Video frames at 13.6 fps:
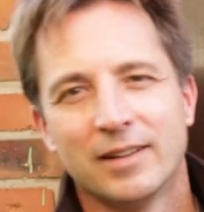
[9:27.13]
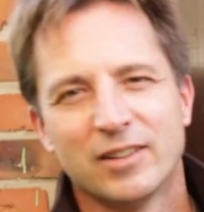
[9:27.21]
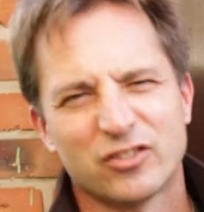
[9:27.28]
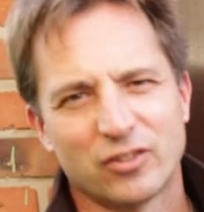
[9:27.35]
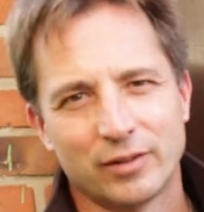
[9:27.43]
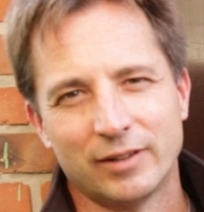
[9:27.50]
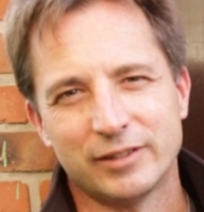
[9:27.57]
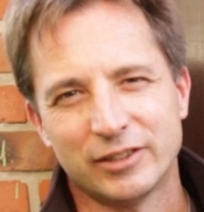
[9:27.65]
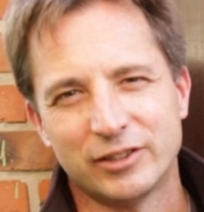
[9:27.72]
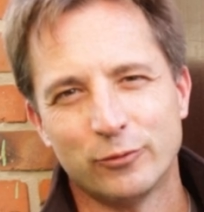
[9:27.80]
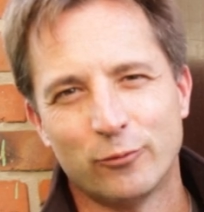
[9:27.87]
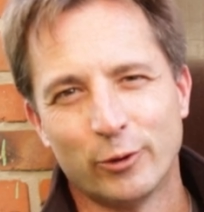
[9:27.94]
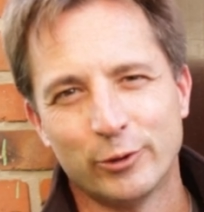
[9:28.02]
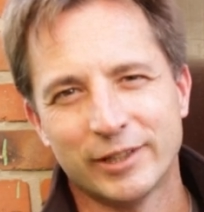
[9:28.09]
So now that
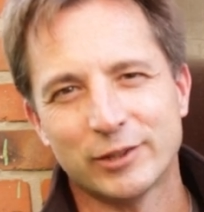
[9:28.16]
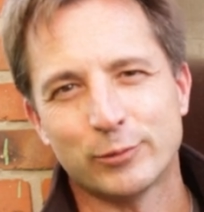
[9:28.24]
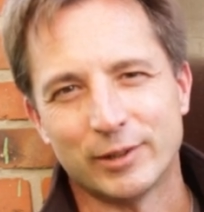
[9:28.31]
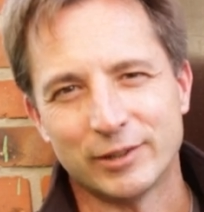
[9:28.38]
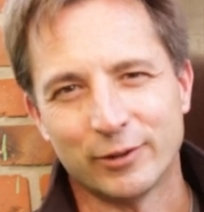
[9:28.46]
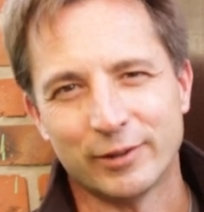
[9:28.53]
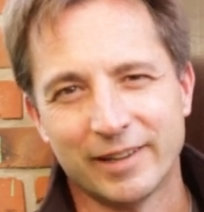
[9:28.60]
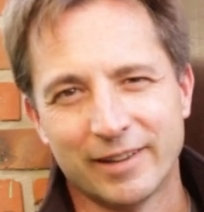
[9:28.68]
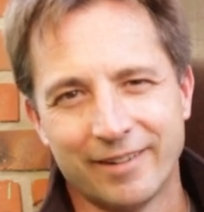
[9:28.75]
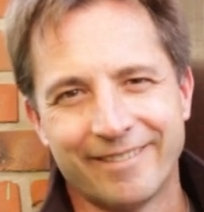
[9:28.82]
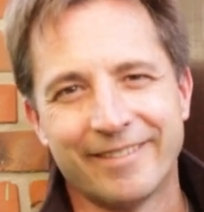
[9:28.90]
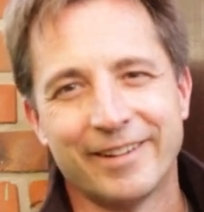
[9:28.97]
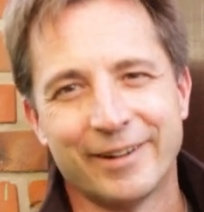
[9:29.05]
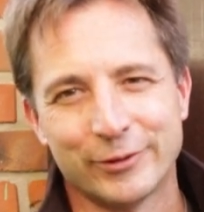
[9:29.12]
you've won this one, you think,
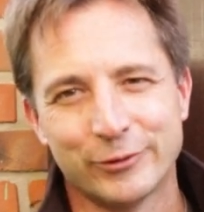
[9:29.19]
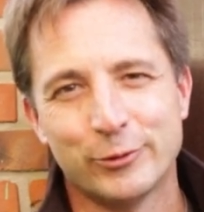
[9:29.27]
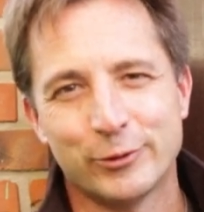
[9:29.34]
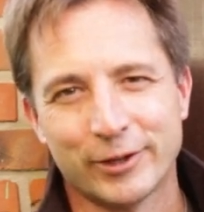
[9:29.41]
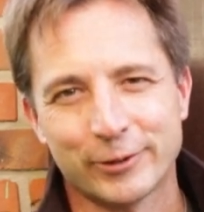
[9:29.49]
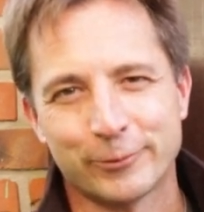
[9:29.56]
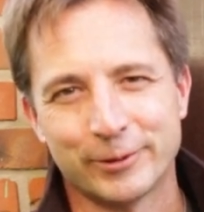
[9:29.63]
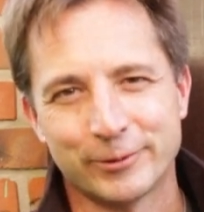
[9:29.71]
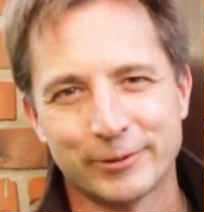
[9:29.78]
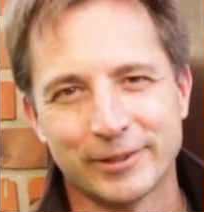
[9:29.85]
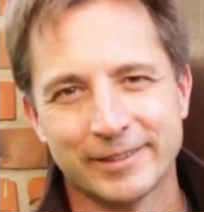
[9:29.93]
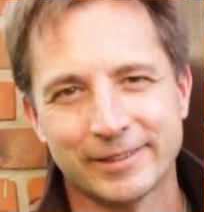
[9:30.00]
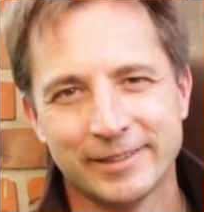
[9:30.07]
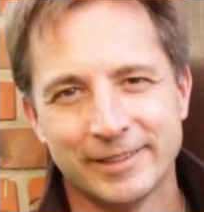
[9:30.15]
oh, I'll do another one,
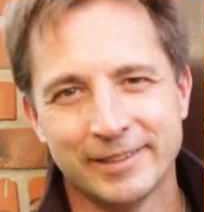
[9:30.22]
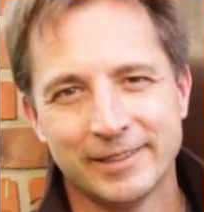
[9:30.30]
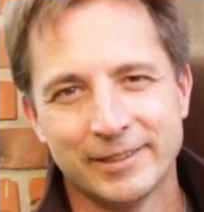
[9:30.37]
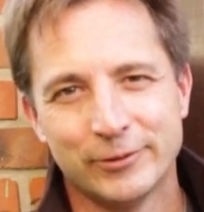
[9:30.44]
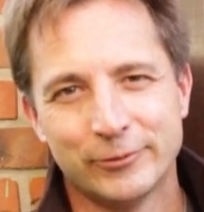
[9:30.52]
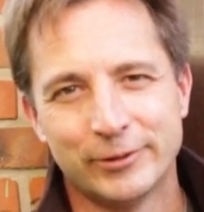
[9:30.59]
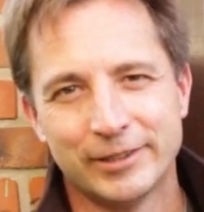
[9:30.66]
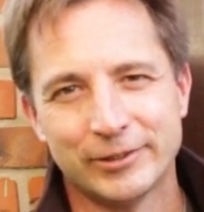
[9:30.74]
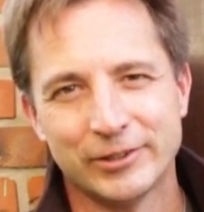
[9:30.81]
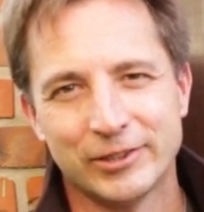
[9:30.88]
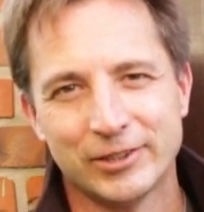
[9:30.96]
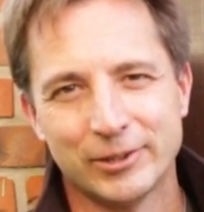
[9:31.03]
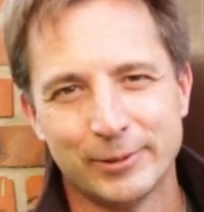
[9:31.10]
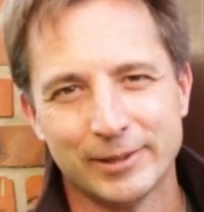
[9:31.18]
right? Well,
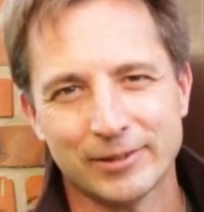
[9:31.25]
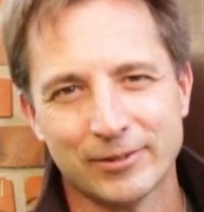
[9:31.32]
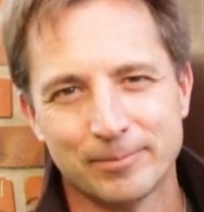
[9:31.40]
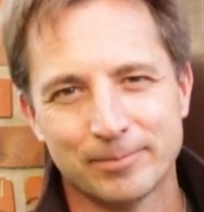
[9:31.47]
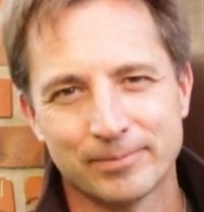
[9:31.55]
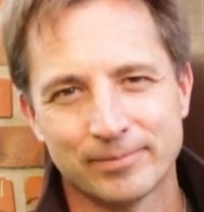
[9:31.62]
you know what?